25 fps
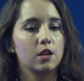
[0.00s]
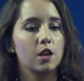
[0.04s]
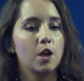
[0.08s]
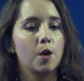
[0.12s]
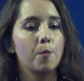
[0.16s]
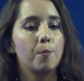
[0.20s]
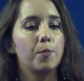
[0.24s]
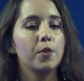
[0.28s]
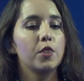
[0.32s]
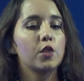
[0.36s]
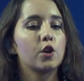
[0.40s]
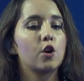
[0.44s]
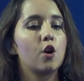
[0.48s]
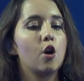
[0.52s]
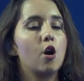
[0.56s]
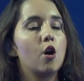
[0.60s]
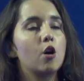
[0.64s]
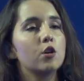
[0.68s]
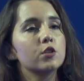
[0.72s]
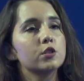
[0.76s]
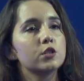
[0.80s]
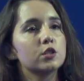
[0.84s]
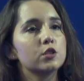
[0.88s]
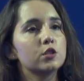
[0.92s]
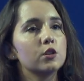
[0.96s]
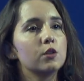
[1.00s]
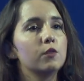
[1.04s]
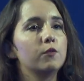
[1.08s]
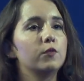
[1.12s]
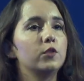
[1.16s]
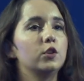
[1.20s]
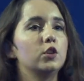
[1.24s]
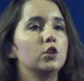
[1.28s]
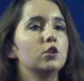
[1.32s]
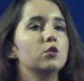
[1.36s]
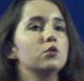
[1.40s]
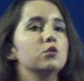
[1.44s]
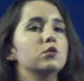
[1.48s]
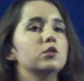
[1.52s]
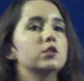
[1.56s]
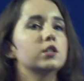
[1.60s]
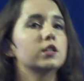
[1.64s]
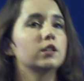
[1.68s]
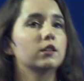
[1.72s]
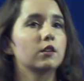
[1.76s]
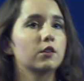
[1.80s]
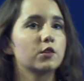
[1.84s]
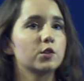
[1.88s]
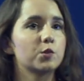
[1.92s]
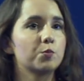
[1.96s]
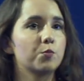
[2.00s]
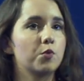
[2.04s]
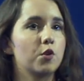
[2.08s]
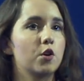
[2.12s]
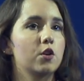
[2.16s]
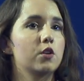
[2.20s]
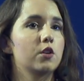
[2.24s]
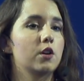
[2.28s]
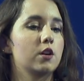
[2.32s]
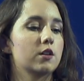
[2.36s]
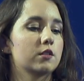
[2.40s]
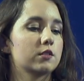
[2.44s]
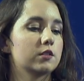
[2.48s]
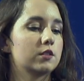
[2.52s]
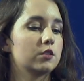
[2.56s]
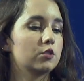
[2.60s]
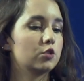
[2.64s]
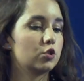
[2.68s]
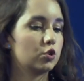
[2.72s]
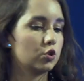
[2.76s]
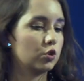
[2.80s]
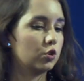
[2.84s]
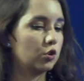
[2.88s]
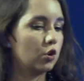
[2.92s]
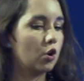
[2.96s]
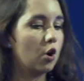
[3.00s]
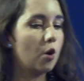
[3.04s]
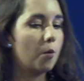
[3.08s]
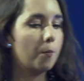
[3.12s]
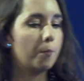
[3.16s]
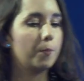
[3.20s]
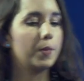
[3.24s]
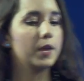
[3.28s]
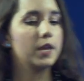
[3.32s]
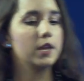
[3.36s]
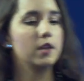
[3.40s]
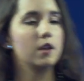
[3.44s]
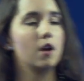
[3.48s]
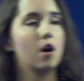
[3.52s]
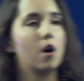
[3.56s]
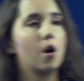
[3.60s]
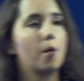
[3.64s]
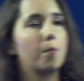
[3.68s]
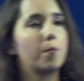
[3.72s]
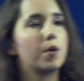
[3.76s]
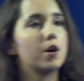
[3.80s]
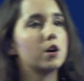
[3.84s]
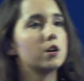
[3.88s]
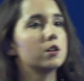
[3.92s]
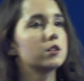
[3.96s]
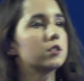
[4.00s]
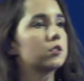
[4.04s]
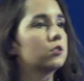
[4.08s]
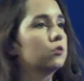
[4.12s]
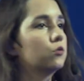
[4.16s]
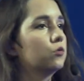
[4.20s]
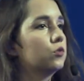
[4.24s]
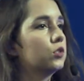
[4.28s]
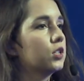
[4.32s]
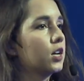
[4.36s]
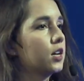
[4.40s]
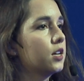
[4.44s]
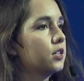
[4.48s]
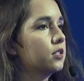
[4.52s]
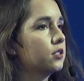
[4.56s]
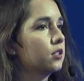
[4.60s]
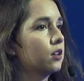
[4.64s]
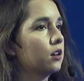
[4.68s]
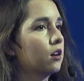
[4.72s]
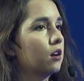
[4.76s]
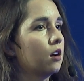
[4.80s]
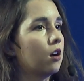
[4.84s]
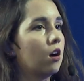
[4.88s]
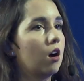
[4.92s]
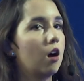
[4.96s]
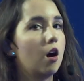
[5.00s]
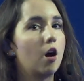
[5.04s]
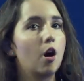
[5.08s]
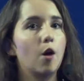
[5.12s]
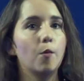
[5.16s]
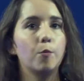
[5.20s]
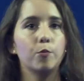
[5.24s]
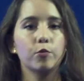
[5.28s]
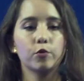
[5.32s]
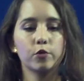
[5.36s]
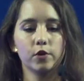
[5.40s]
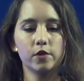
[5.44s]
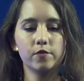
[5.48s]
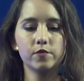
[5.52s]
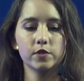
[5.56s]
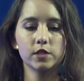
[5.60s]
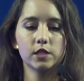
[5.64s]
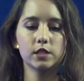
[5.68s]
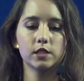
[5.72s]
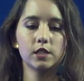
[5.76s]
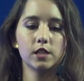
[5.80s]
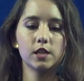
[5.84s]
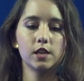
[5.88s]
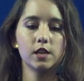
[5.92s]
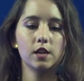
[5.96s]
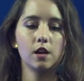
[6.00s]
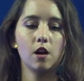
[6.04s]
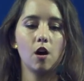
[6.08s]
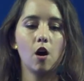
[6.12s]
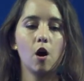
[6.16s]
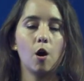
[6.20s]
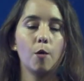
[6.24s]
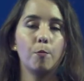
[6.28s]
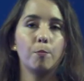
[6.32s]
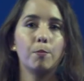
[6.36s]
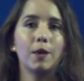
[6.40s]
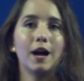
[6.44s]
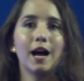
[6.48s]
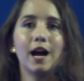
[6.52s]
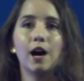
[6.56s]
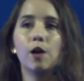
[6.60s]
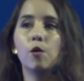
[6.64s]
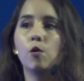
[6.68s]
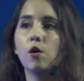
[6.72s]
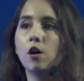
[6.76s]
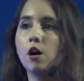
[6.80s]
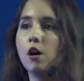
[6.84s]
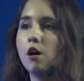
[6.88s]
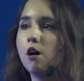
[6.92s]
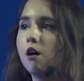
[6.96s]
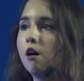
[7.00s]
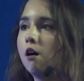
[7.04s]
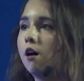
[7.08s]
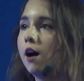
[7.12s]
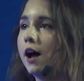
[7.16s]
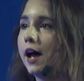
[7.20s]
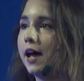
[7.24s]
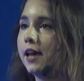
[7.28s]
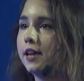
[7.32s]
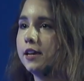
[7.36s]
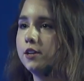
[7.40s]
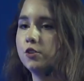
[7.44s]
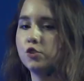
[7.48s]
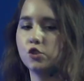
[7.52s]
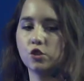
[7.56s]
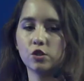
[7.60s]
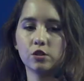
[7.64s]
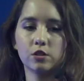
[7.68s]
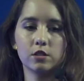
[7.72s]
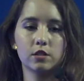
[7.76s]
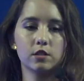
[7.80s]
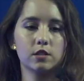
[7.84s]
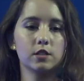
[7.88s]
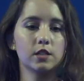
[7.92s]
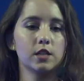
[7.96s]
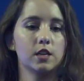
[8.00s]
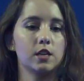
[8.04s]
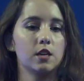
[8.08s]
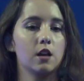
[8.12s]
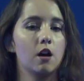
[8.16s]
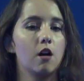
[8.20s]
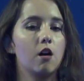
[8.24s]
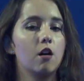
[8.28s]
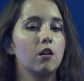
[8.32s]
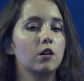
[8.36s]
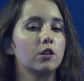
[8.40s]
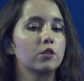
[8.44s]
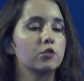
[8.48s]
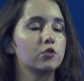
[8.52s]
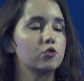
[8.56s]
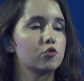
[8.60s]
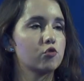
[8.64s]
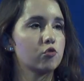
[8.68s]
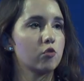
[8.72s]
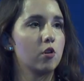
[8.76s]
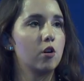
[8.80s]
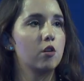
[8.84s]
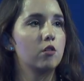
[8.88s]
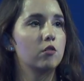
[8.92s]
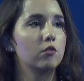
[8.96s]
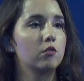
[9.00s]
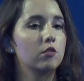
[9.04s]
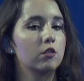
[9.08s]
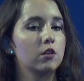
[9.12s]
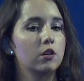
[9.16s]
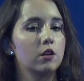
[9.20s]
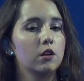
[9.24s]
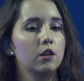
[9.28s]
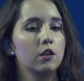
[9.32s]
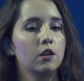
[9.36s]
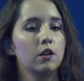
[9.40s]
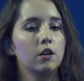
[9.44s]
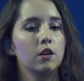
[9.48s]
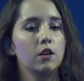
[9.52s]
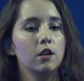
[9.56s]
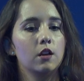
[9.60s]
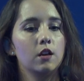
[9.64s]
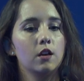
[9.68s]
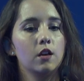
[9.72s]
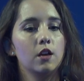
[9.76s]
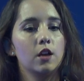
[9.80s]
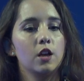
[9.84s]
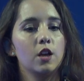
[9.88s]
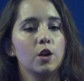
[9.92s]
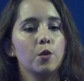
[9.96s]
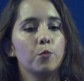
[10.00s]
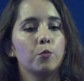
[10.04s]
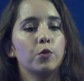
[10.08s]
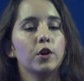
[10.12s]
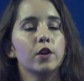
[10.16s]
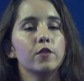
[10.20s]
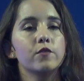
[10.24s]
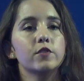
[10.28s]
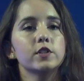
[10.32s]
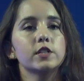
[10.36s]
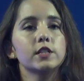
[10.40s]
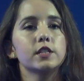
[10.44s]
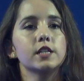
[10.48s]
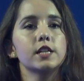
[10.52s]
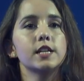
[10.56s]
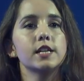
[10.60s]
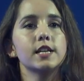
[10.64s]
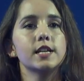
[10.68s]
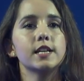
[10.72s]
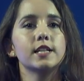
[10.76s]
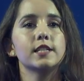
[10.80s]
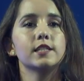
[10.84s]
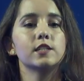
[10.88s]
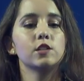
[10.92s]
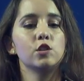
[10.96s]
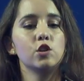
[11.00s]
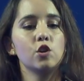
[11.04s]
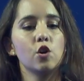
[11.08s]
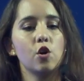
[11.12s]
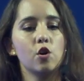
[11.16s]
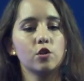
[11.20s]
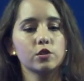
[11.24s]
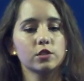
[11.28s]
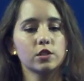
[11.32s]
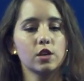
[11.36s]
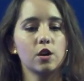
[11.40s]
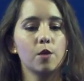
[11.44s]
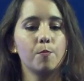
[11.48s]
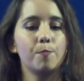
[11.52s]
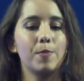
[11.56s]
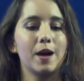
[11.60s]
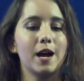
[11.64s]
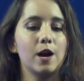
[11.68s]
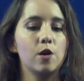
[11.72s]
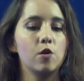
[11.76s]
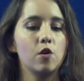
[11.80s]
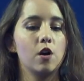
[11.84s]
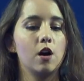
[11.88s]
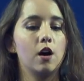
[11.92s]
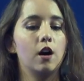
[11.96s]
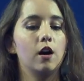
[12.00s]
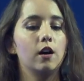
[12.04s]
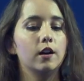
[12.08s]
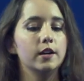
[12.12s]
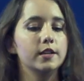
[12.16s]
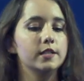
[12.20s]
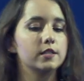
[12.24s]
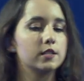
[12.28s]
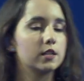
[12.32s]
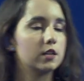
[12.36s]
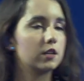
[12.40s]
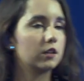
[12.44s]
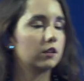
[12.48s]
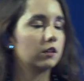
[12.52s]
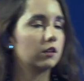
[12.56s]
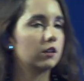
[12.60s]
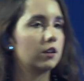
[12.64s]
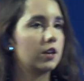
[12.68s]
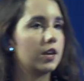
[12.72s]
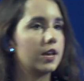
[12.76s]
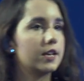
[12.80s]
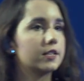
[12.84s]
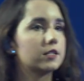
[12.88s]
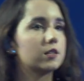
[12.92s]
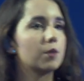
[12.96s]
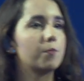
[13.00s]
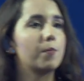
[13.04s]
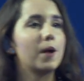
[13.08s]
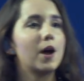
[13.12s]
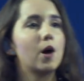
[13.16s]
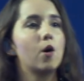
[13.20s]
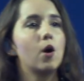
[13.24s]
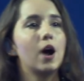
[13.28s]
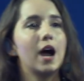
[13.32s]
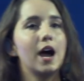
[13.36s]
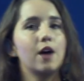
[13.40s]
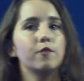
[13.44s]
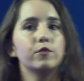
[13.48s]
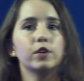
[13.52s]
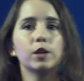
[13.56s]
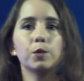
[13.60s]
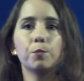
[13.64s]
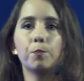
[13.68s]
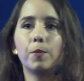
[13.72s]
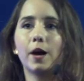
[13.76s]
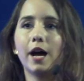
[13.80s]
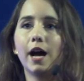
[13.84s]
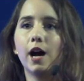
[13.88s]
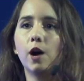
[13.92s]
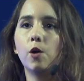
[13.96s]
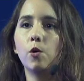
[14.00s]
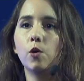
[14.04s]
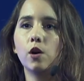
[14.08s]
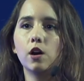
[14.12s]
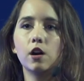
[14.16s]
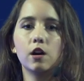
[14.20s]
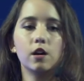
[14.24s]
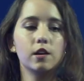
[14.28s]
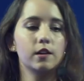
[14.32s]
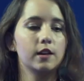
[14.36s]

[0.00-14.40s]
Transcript: but the cost of using those products should not be our personal data, our privacy, our power, our agency, our control. Privacy is not about hiding. It's about having power and